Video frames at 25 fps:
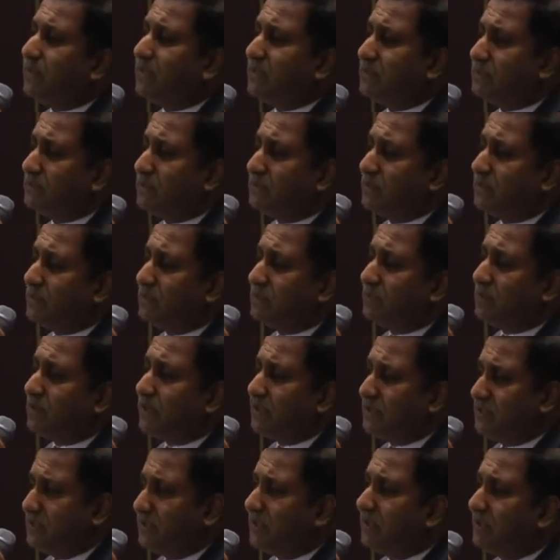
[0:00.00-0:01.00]
ambassador to
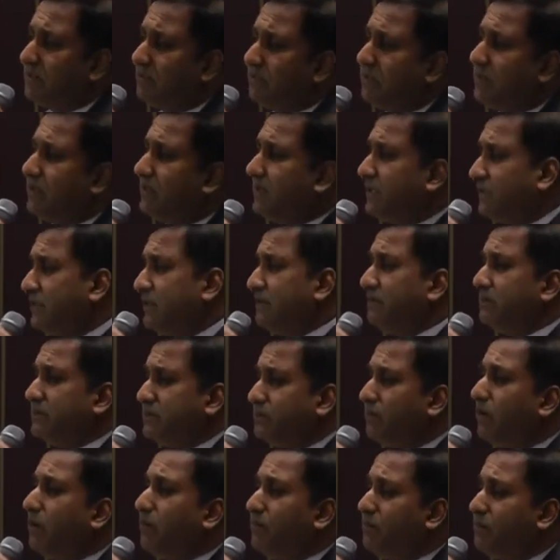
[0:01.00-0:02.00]
Russia when Russia
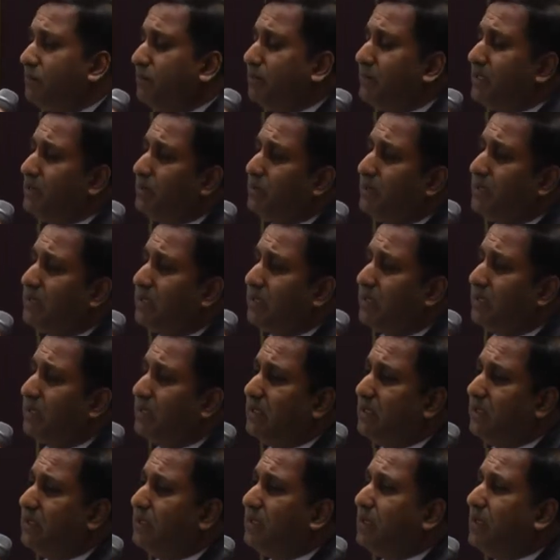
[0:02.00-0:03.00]
was formed, from between
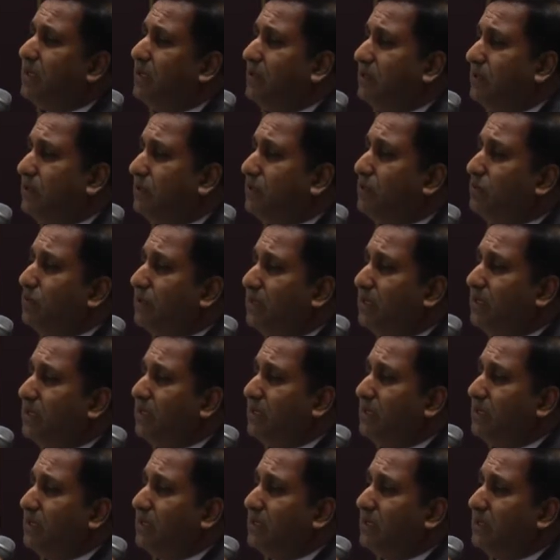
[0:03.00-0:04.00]
nineteen ninety-two and
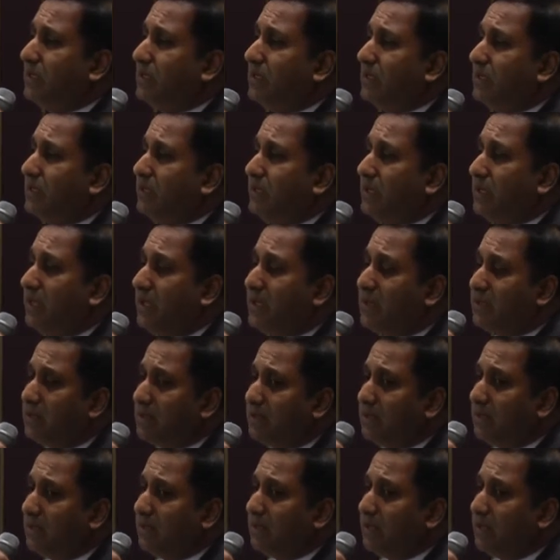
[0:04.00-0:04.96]
nineteen ninety-eight.